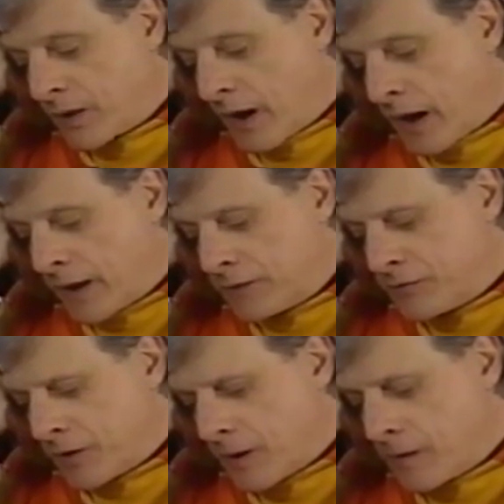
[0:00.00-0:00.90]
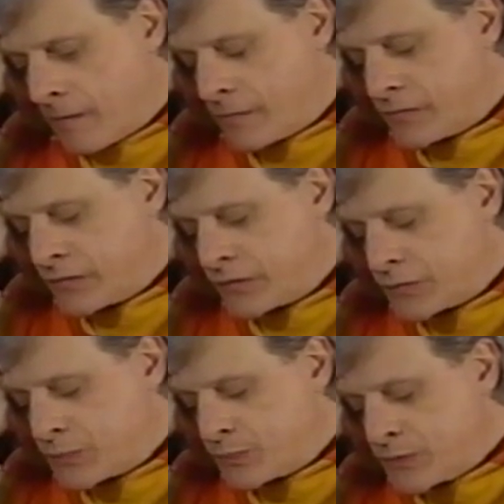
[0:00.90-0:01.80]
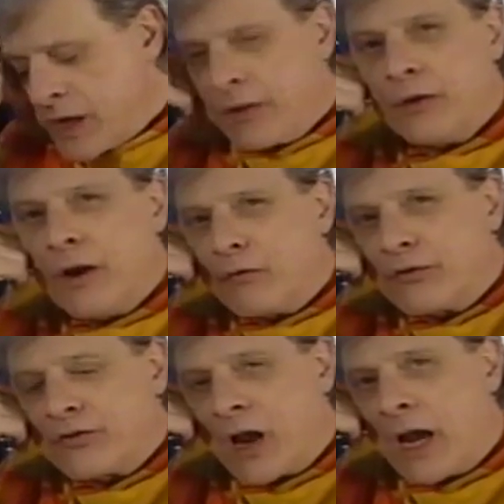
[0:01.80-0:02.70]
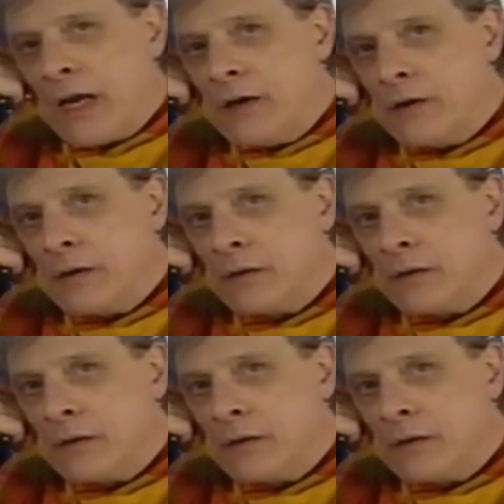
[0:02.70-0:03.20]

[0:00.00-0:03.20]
and they're never signed.